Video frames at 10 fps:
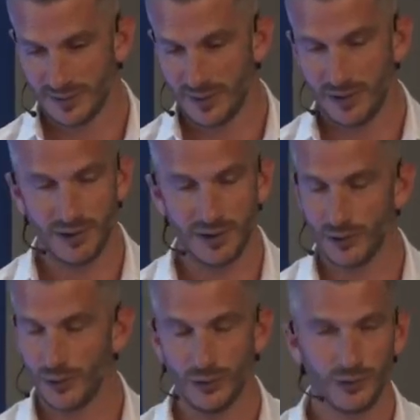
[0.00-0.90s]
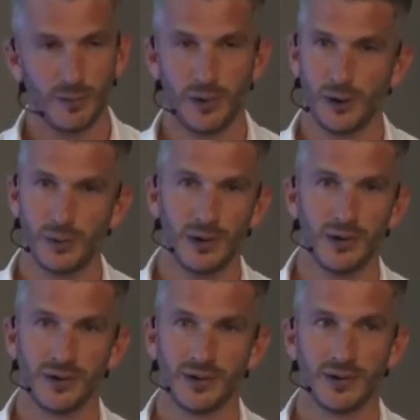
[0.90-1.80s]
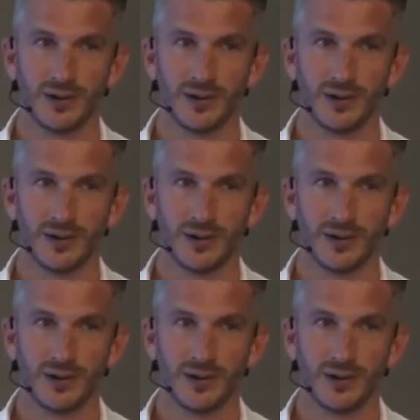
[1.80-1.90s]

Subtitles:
with these awesome humans,